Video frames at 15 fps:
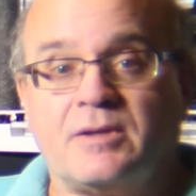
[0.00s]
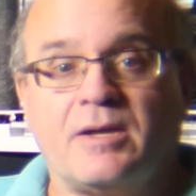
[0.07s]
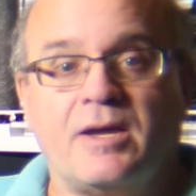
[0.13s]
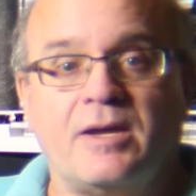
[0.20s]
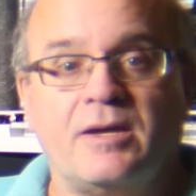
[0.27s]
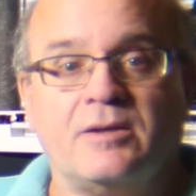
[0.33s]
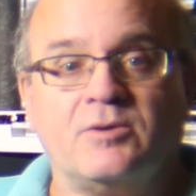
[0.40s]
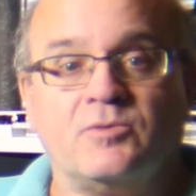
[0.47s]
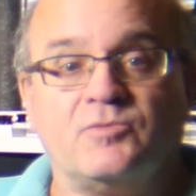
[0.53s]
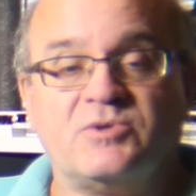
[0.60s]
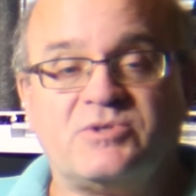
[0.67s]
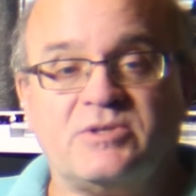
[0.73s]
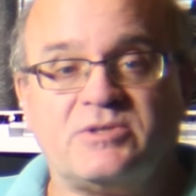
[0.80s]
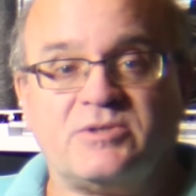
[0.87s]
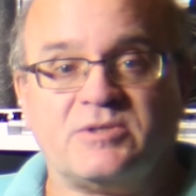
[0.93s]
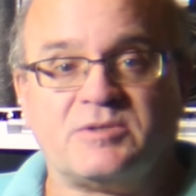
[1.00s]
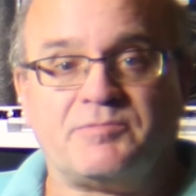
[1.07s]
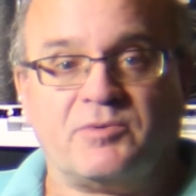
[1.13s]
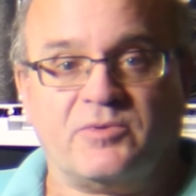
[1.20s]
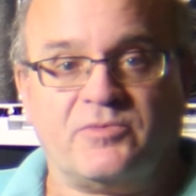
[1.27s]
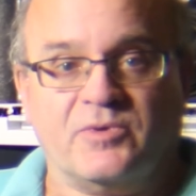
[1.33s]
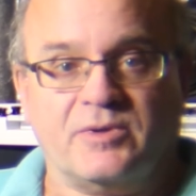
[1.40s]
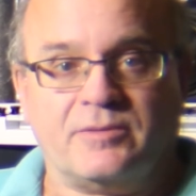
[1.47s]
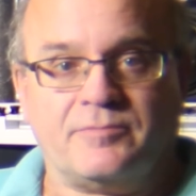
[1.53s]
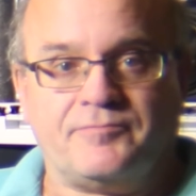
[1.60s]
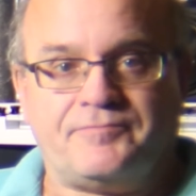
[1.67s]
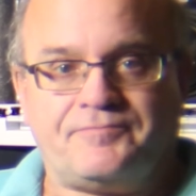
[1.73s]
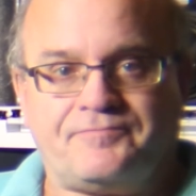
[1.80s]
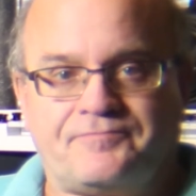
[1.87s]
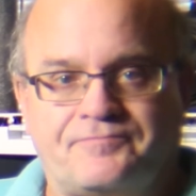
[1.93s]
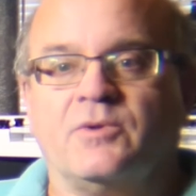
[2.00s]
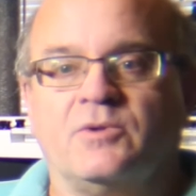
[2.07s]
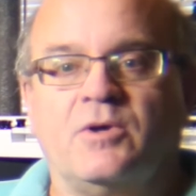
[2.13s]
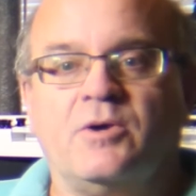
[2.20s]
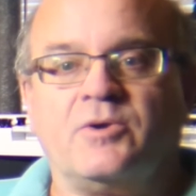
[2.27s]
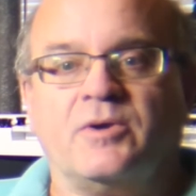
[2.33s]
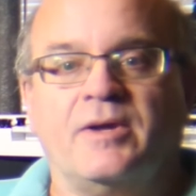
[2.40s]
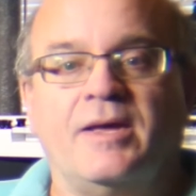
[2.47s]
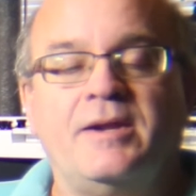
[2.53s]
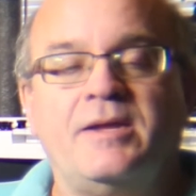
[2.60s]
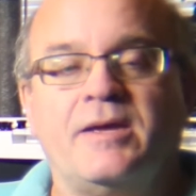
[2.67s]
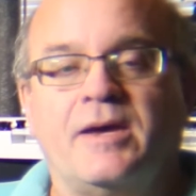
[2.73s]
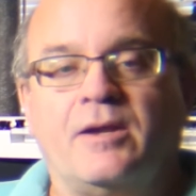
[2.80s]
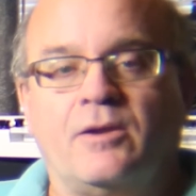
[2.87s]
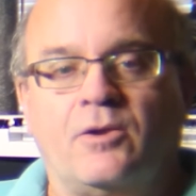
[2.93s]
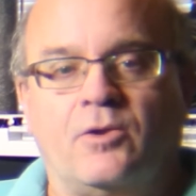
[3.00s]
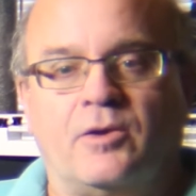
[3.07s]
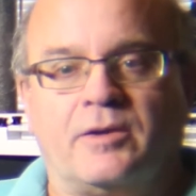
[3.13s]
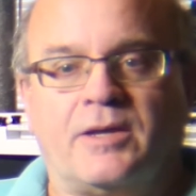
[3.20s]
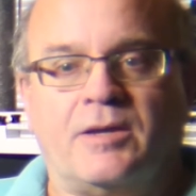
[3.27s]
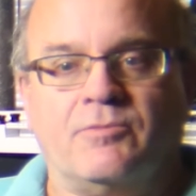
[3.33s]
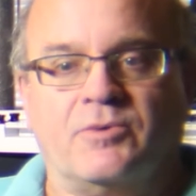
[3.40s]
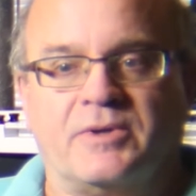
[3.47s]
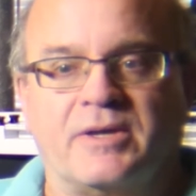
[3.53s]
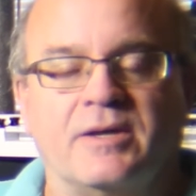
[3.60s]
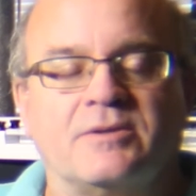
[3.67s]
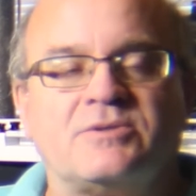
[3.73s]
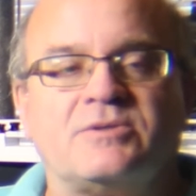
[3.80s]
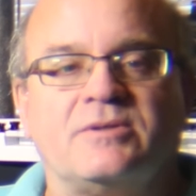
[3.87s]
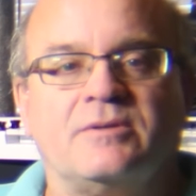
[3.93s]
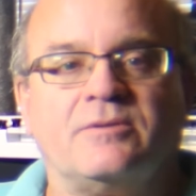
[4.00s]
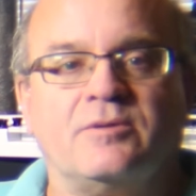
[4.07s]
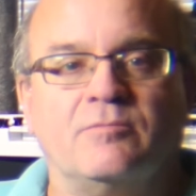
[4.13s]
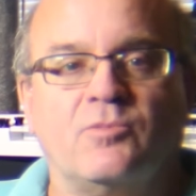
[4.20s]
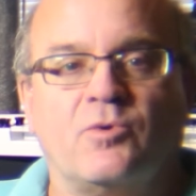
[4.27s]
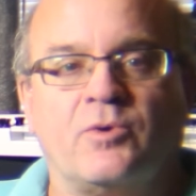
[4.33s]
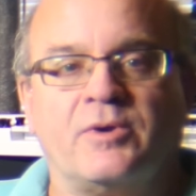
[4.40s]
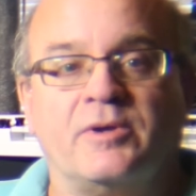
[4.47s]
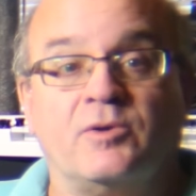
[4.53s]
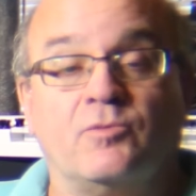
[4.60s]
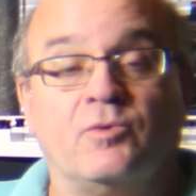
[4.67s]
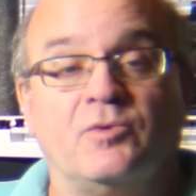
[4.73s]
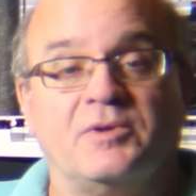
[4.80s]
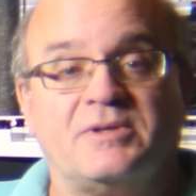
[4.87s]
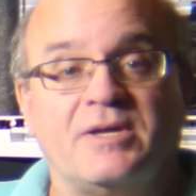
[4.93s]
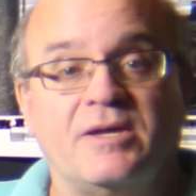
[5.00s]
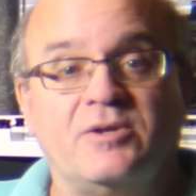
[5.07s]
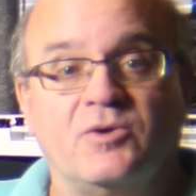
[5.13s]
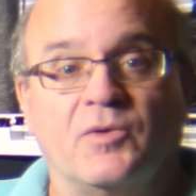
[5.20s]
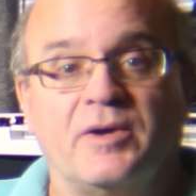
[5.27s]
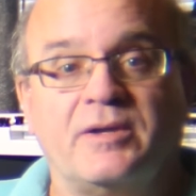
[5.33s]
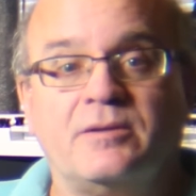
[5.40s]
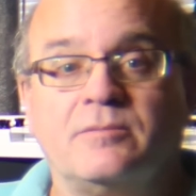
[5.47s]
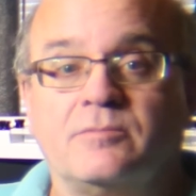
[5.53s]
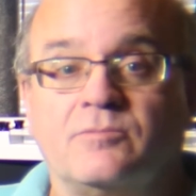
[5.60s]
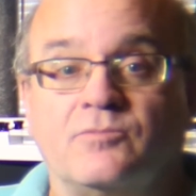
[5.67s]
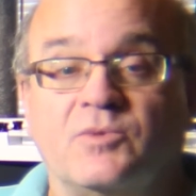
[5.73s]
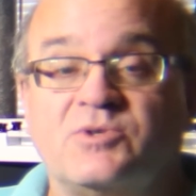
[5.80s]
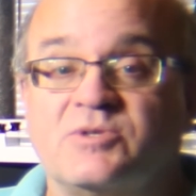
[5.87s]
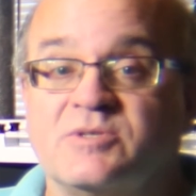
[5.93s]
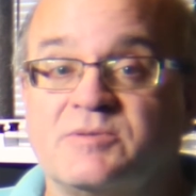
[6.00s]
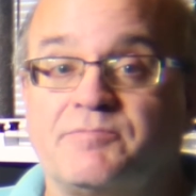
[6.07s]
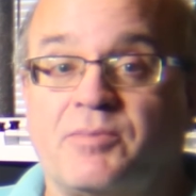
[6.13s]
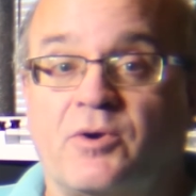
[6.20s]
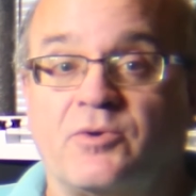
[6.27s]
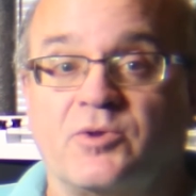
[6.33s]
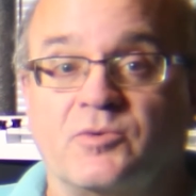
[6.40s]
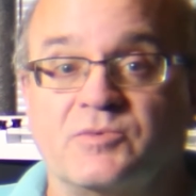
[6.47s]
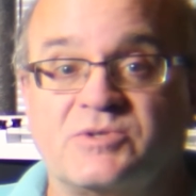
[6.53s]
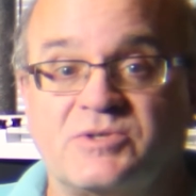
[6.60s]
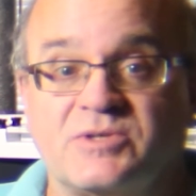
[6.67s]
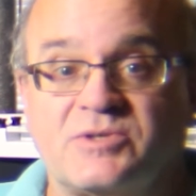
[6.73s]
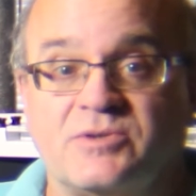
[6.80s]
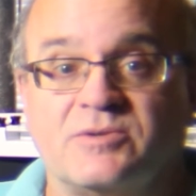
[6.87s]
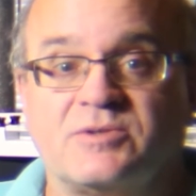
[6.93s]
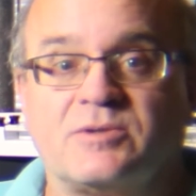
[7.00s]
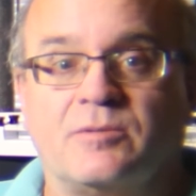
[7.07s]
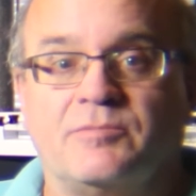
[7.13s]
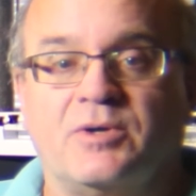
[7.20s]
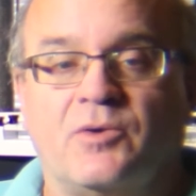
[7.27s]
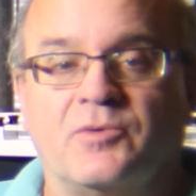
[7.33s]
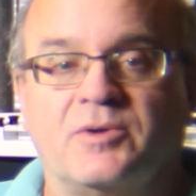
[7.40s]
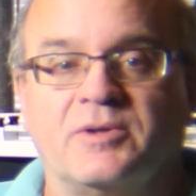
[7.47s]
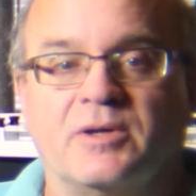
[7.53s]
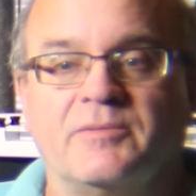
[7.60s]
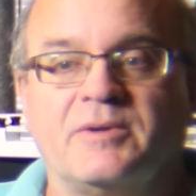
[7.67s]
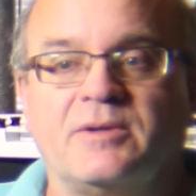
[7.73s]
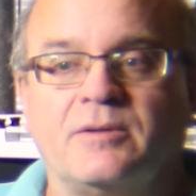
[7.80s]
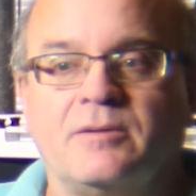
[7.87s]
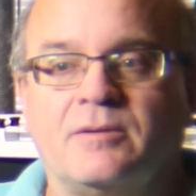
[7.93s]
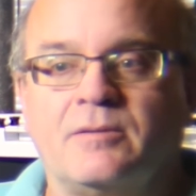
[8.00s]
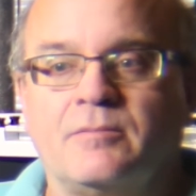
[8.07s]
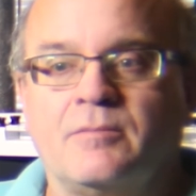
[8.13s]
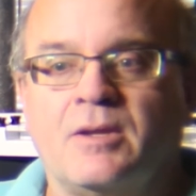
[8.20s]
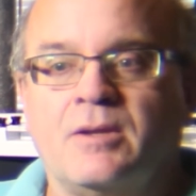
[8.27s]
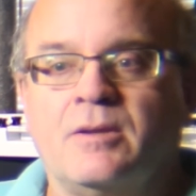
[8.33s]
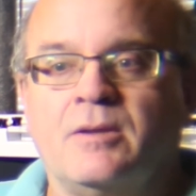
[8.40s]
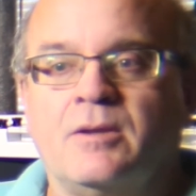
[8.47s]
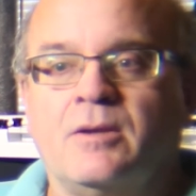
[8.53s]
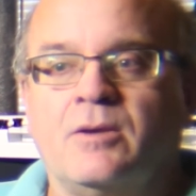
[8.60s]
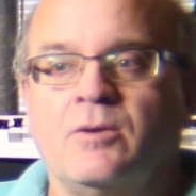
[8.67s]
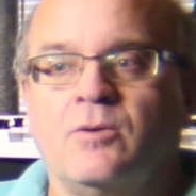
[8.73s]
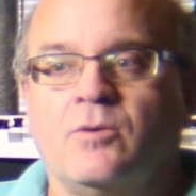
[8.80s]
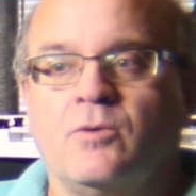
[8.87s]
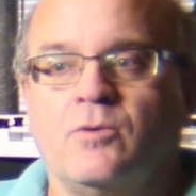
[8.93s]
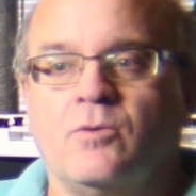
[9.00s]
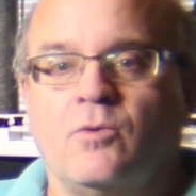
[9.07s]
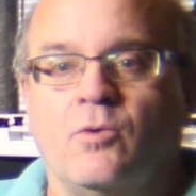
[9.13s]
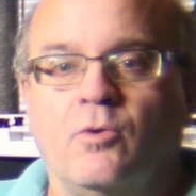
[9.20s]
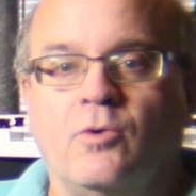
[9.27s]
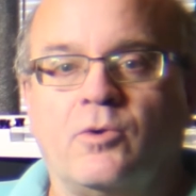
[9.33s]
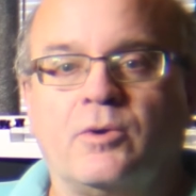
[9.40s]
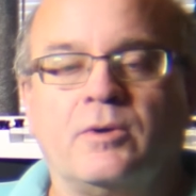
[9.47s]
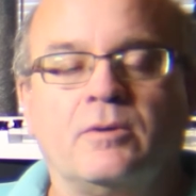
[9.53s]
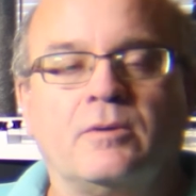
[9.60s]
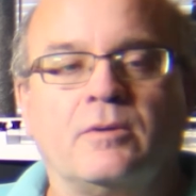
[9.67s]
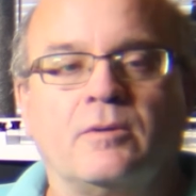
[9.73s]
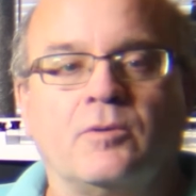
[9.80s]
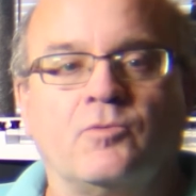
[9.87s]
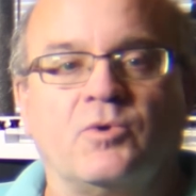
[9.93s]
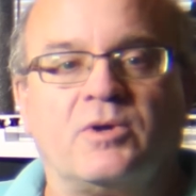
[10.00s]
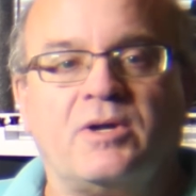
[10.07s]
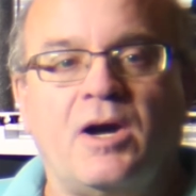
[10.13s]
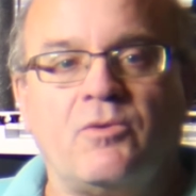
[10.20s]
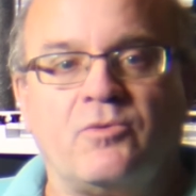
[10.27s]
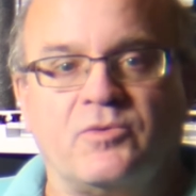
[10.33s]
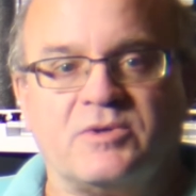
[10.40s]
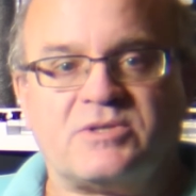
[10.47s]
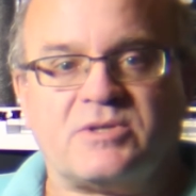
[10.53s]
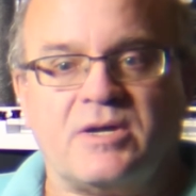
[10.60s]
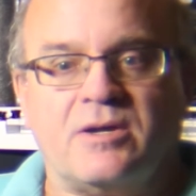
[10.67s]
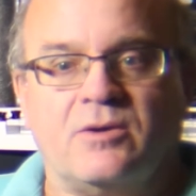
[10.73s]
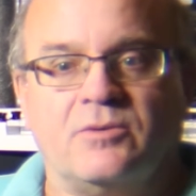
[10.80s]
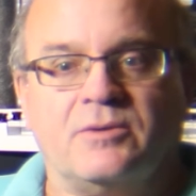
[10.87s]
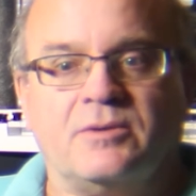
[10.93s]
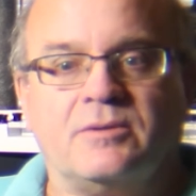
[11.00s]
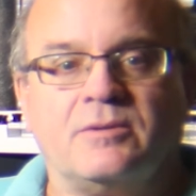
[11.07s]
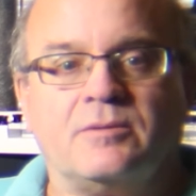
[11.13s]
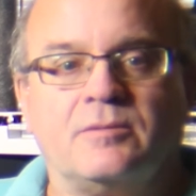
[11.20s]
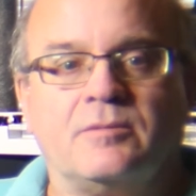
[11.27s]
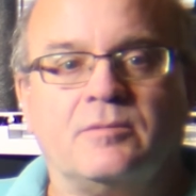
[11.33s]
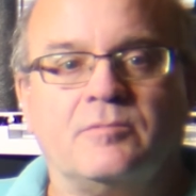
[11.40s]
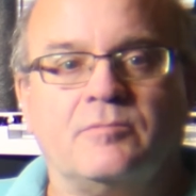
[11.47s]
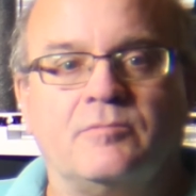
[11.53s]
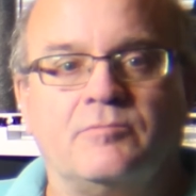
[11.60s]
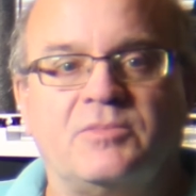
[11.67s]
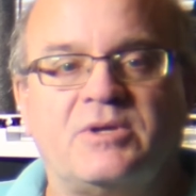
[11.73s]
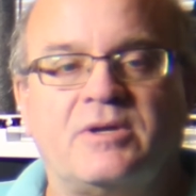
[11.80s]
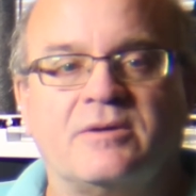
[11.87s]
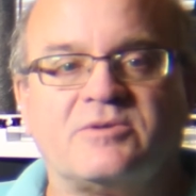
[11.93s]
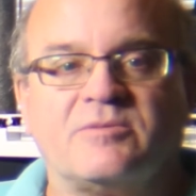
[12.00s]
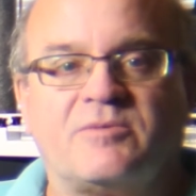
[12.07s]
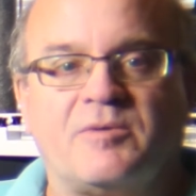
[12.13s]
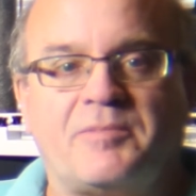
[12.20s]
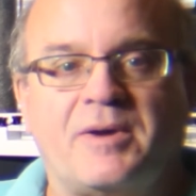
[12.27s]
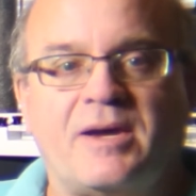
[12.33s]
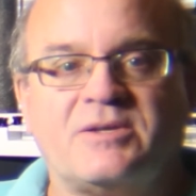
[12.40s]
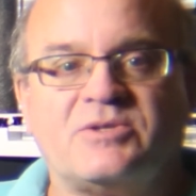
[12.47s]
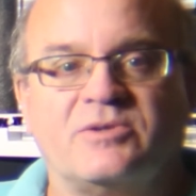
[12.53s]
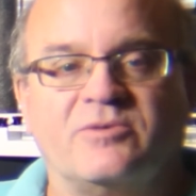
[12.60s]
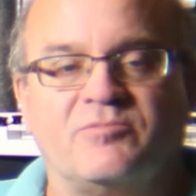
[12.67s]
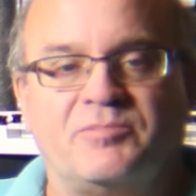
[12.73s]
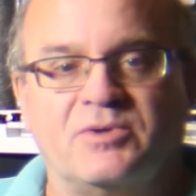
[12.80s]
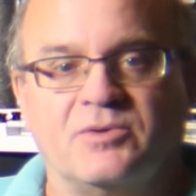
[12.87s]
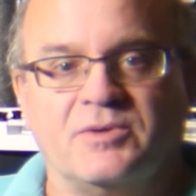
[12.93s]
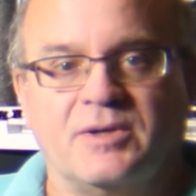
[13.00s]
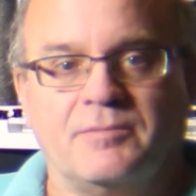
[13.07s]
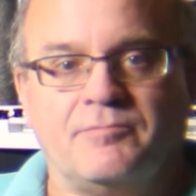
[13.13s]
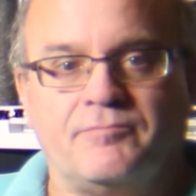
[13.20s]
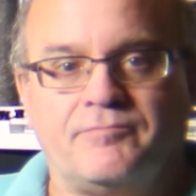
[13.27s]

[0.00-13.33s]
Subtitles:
and resistance per foot. The longer any analog cable gets, the more it will attenuate, which is part of the resistance component of it, or will color the sound because of capacitive buildup.